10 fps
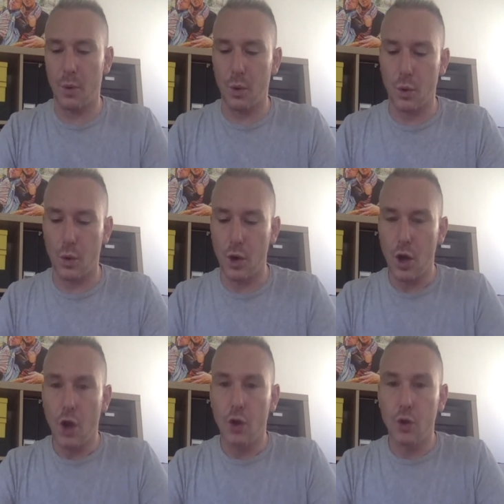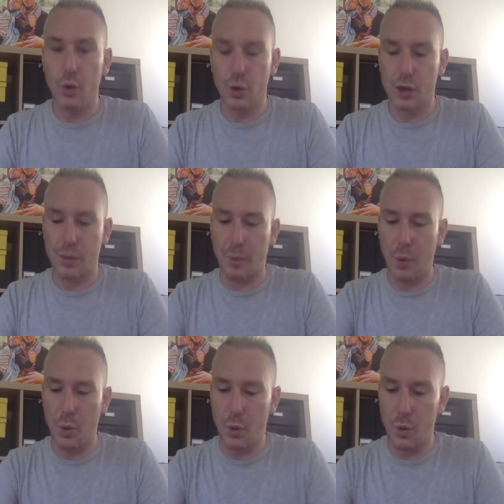or your
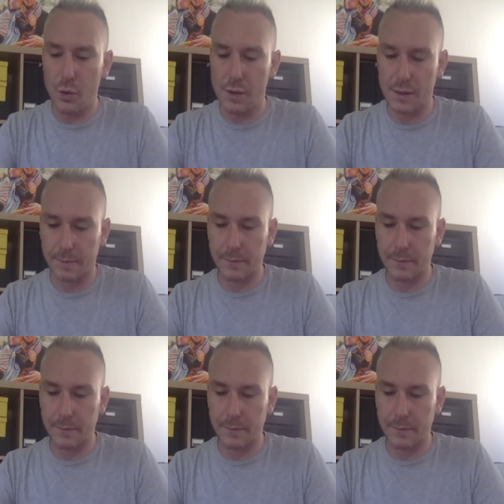support.